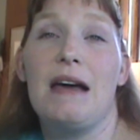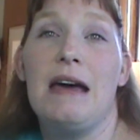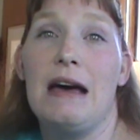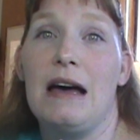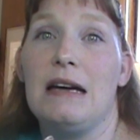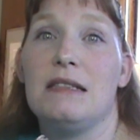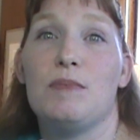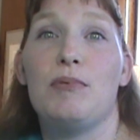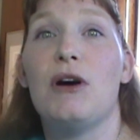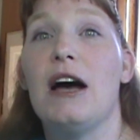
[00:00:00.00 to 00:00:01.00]
and
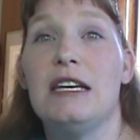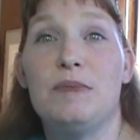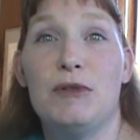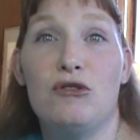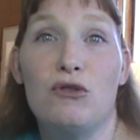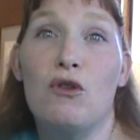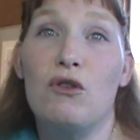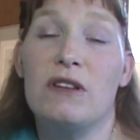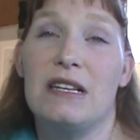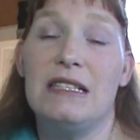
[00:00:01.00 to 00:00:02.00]
prize
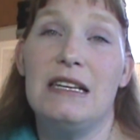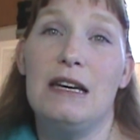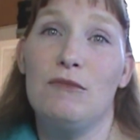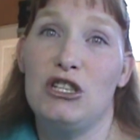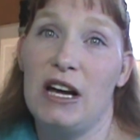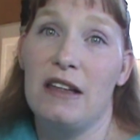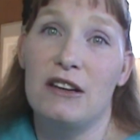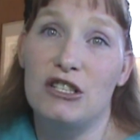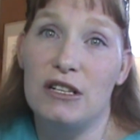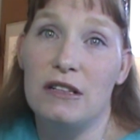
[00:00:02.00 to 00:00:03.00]
patrols and team
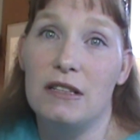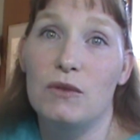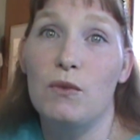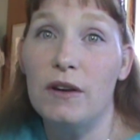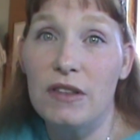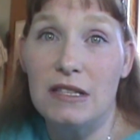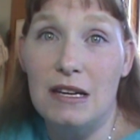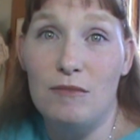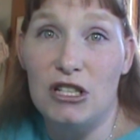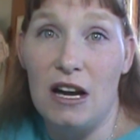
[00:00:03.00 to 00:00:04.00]
challenges. One of the
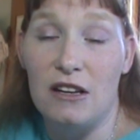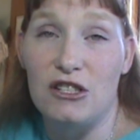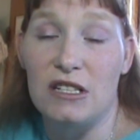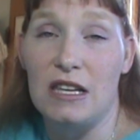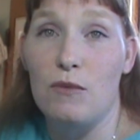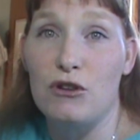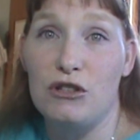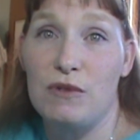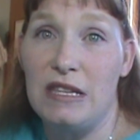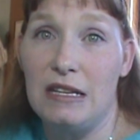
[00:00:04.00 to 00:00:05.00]
team challenges that we're
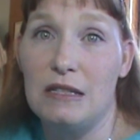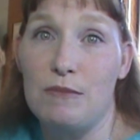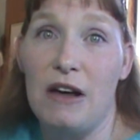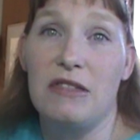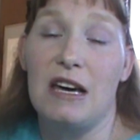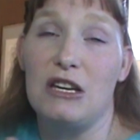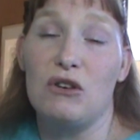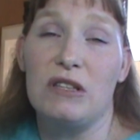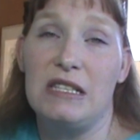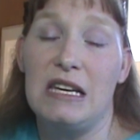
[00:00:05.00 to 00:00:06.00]
doing this month that
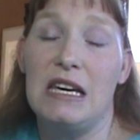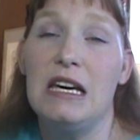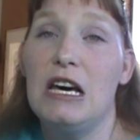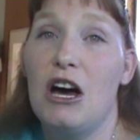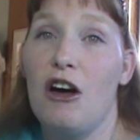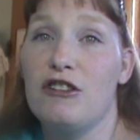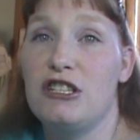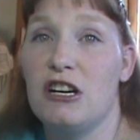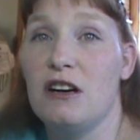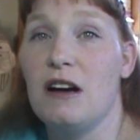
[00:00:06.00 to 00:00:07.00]
you'll see, I'll
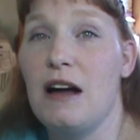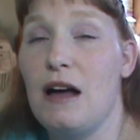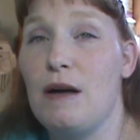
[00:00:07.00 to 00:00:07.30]
share